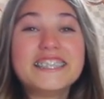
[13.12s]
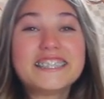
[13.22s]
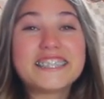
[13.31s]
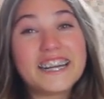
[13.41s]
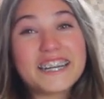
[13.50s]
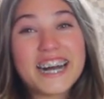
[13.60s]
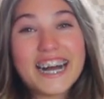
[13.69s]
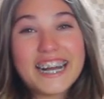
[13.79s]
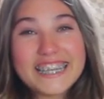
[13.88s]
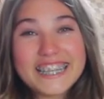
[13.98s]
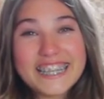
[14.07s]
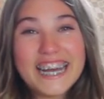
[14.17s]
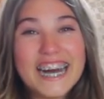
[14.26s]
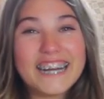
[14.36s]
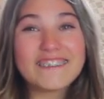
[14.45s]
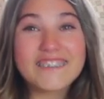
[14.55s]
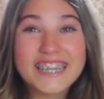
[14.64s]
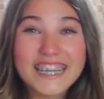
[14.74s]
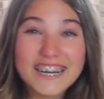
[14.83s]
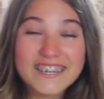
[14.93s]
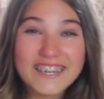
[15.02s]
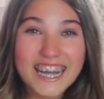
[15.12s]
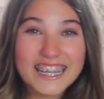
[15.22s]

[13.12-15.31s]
So guys, I really hope you